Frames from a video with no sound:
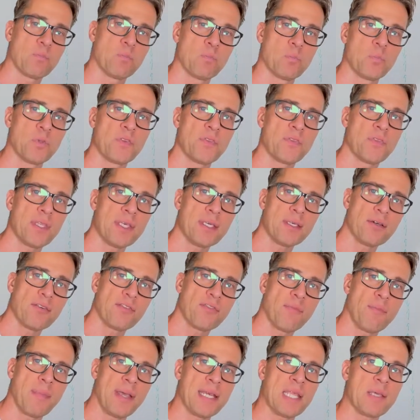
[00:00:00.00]
we think
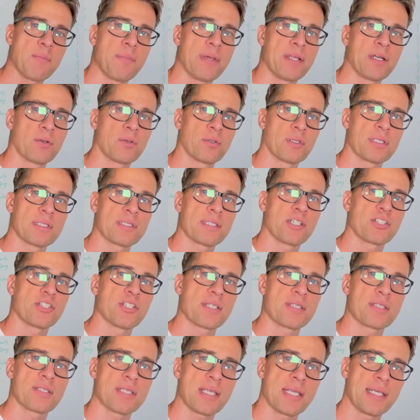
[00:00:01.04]
of many minerals such
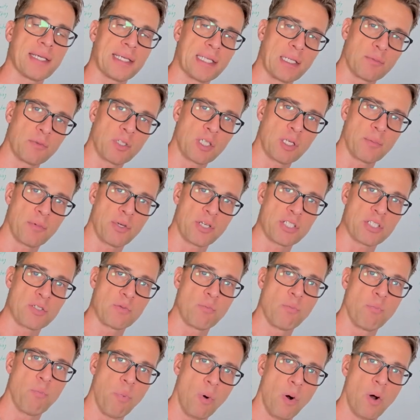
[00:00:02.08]
as zinc, and I'm going to
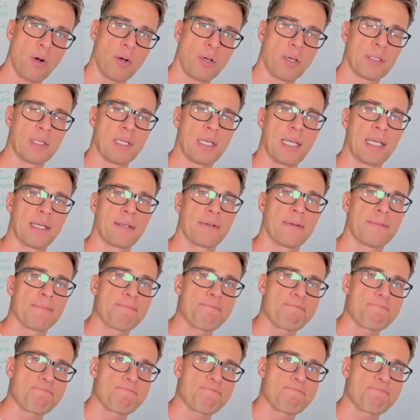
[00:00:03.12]
mention boron later.